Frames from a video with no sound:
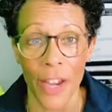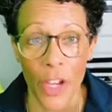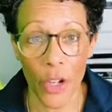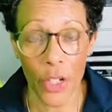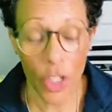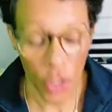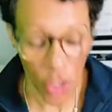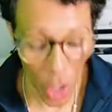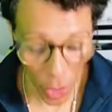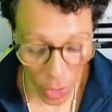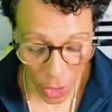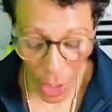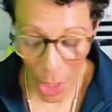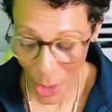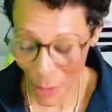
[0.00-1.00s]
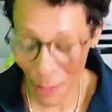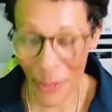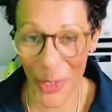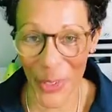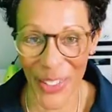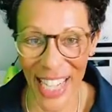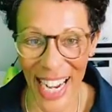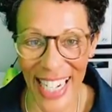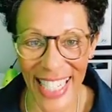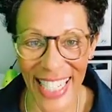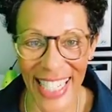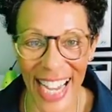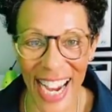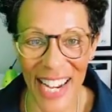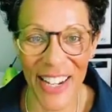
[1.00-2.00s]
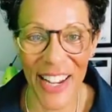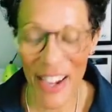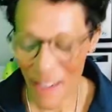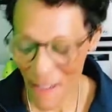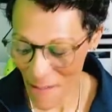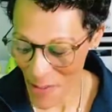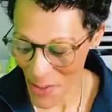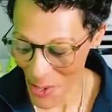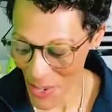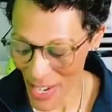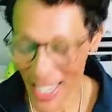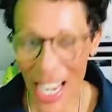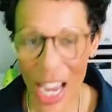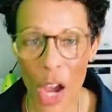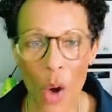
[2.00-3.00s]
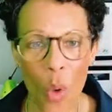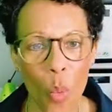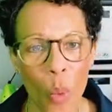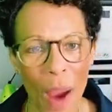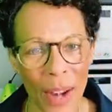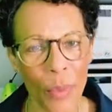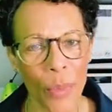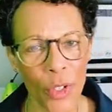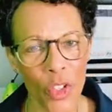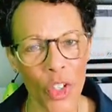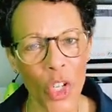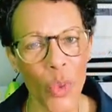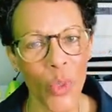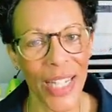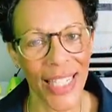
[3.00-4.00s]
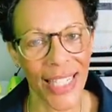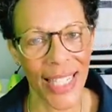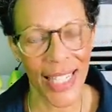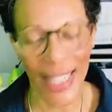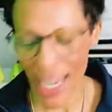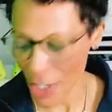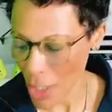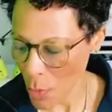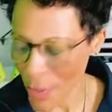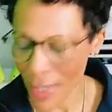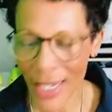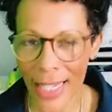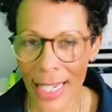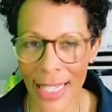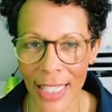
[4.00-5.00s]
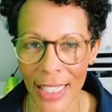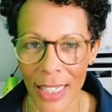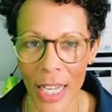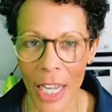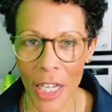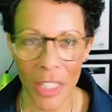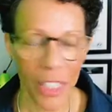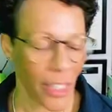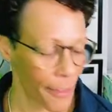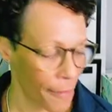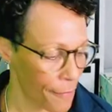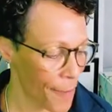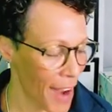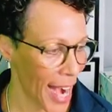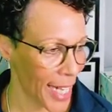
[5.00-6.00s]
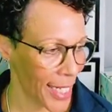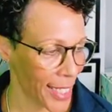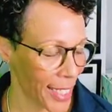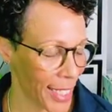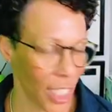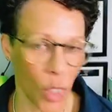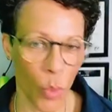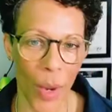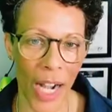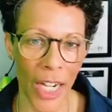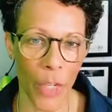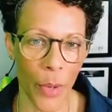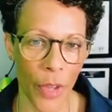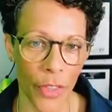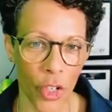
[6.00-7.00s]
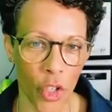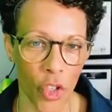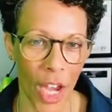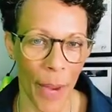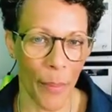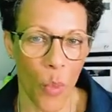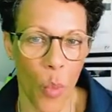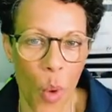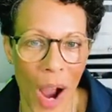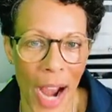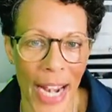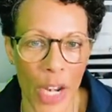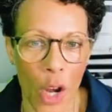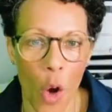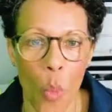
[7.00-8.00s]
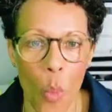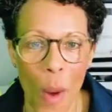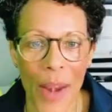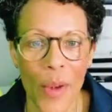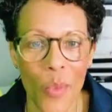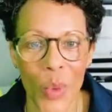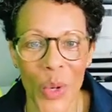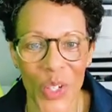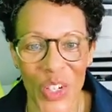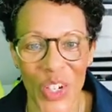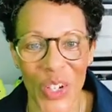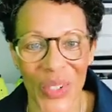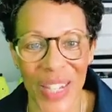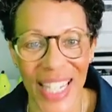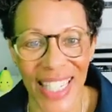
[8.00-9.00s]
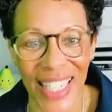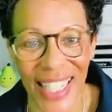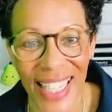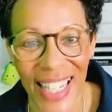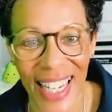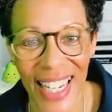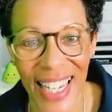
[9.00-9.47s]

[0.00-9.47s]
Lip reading: I only charge $34.99 for it. When would you listen then? You wouldn't listen to the fact list while you're at the gym. Why not? When would you listen?